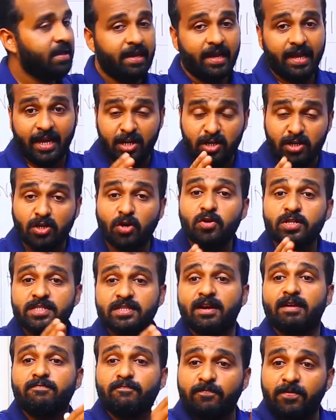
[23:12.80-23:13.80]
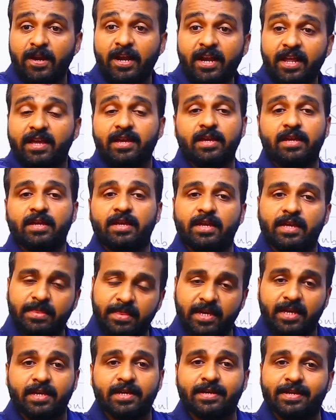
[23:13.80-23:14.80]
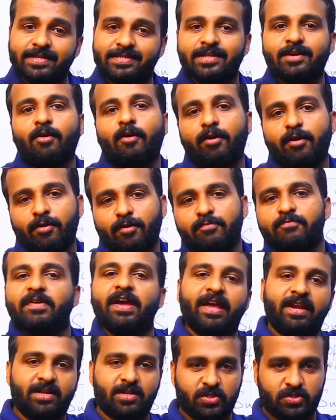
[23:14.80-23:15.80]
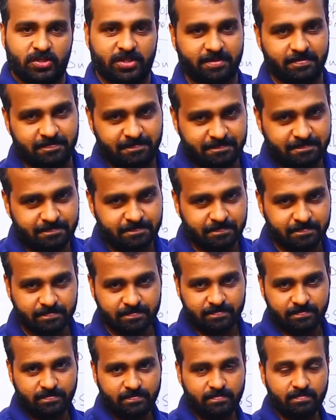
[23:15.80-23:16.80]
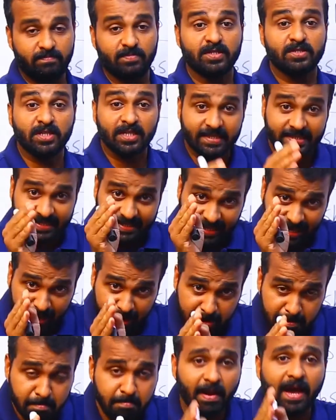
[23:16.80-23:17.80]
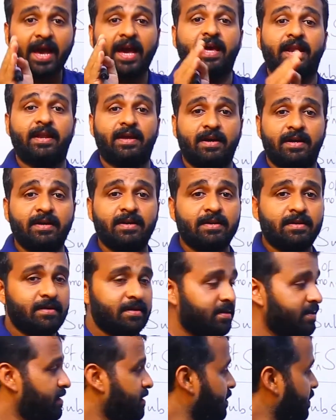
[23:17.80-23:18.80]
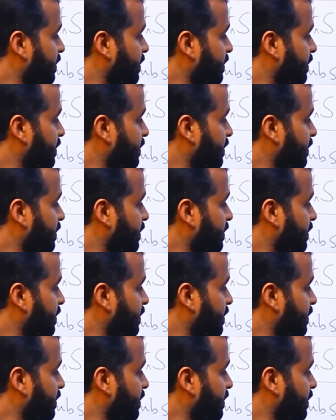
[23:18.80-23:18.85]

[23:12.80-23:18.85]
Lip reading: electrons are filling in the increasing order of energy. In the same manner,